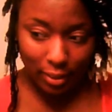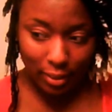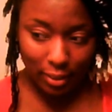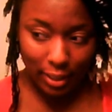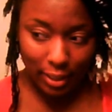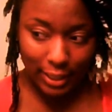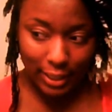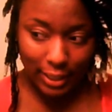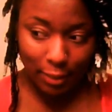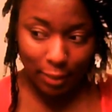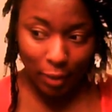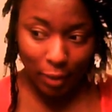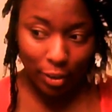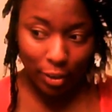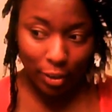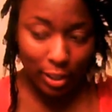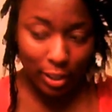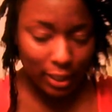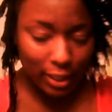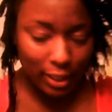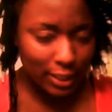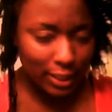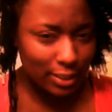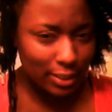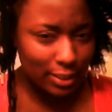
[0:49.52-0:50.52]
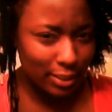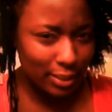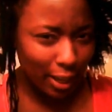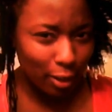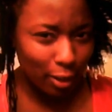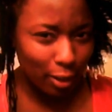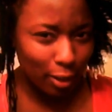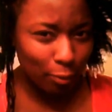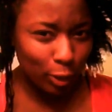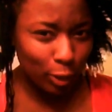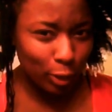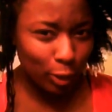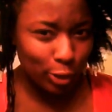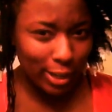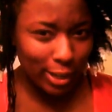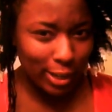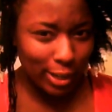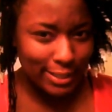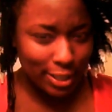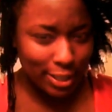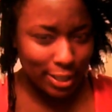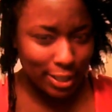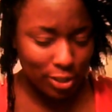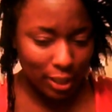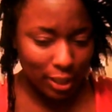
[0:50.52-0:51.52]
It's a very good style for
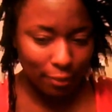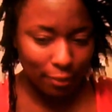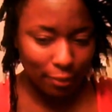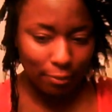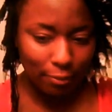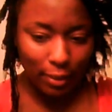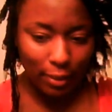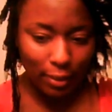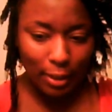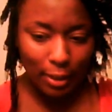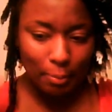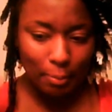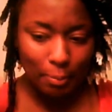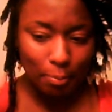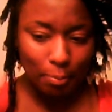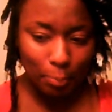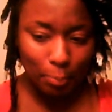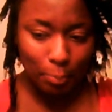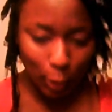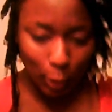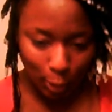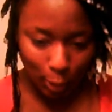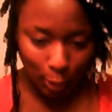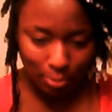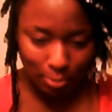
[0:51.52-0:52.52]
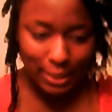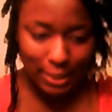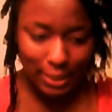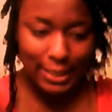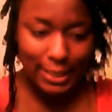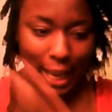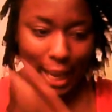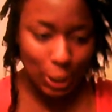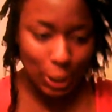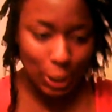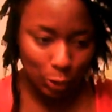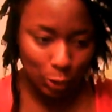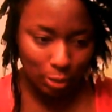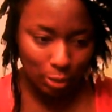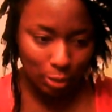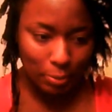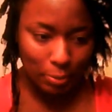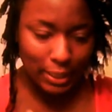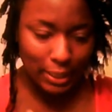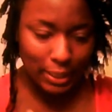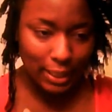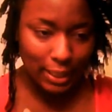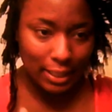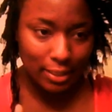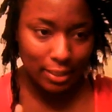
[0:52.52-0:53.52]
transitioning from perm to natural
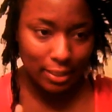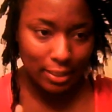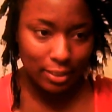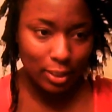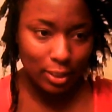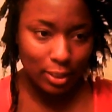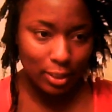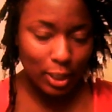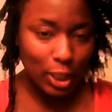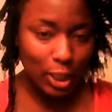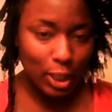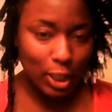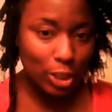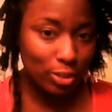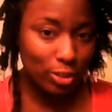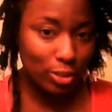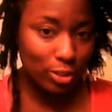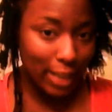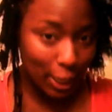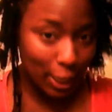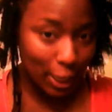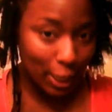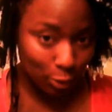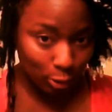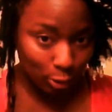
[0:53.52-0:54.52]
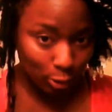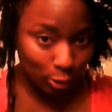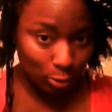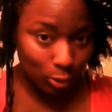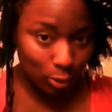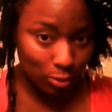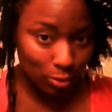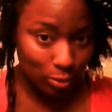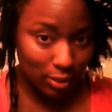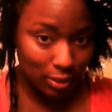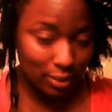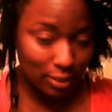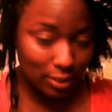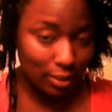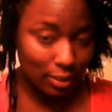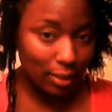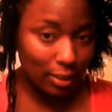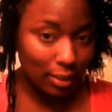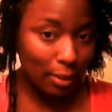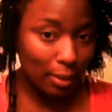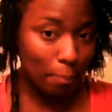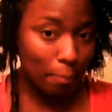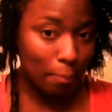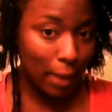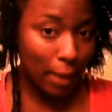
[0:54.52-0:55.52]
because your natural roots
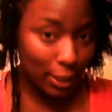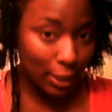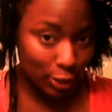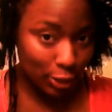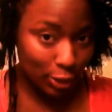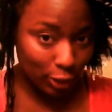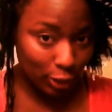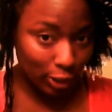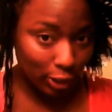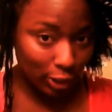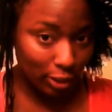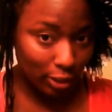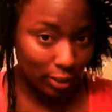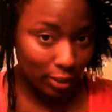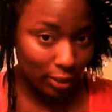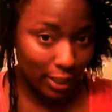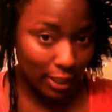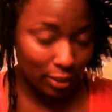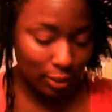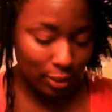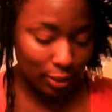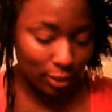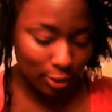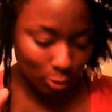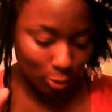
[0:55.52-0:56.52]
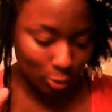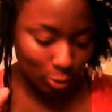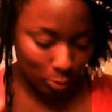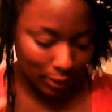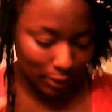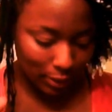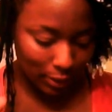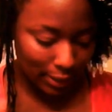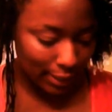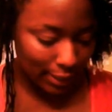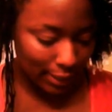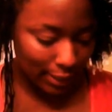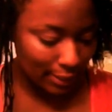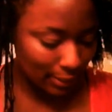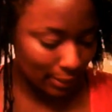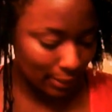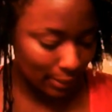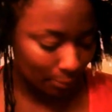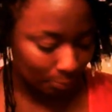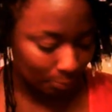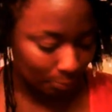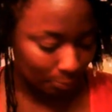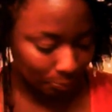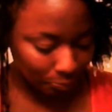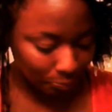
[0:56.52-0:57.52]
match the curl and it looks really nice.
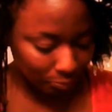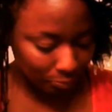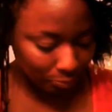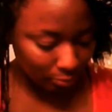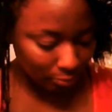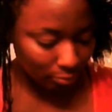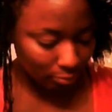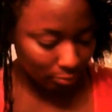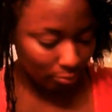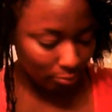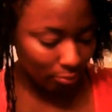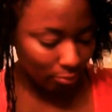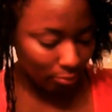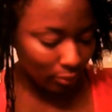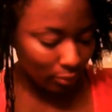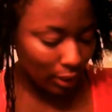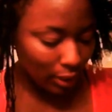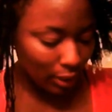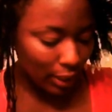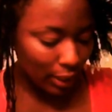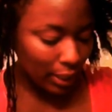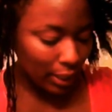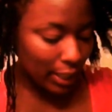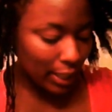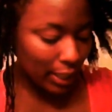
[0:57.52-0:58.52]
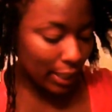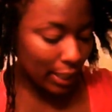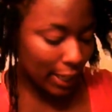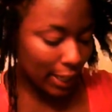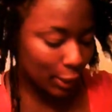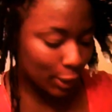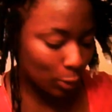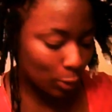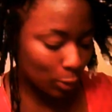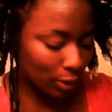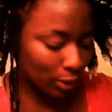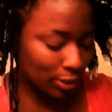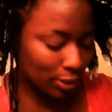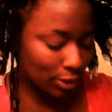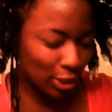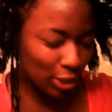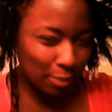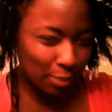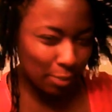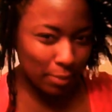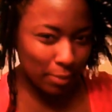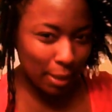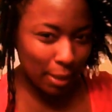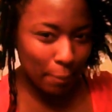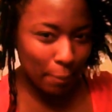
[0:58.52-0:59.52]
In high school, it
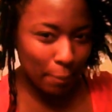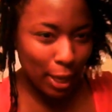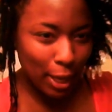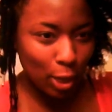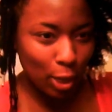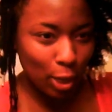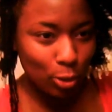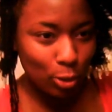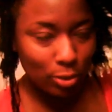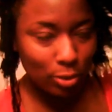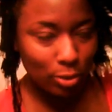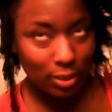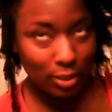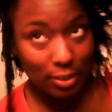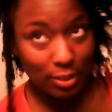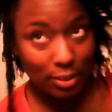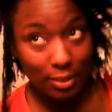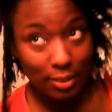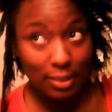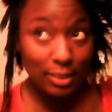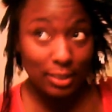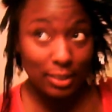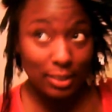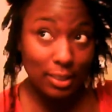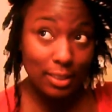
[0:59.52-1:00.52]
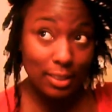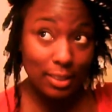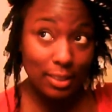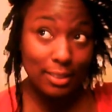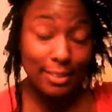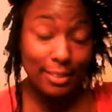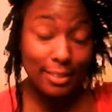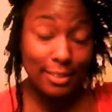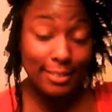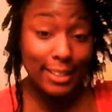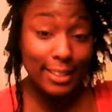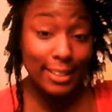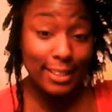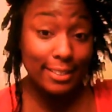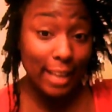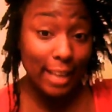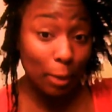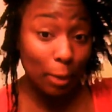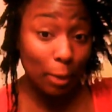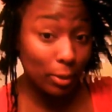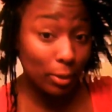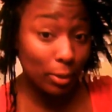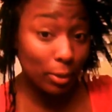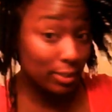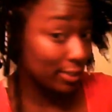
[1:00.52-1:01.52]
took me about 6
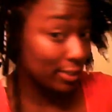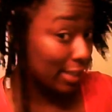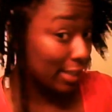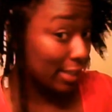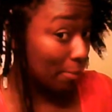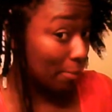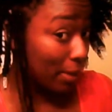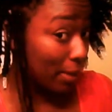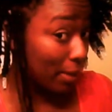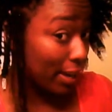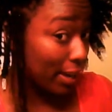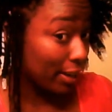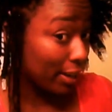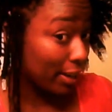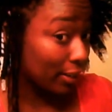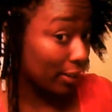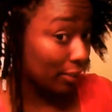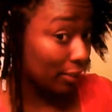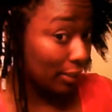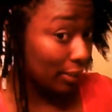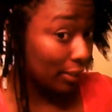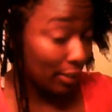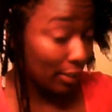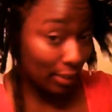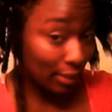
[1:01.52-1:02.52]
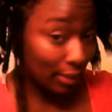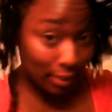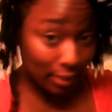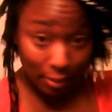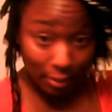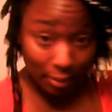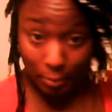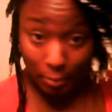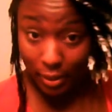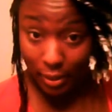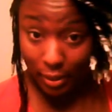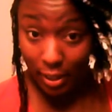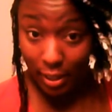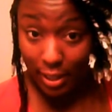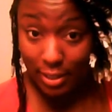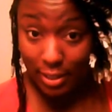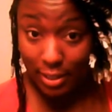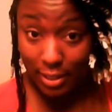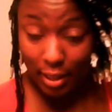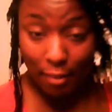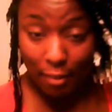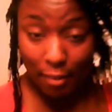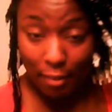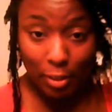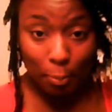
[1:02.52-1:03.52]
hours to set my hair
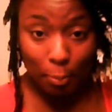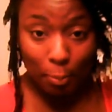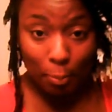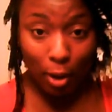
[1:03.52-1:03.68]
because of the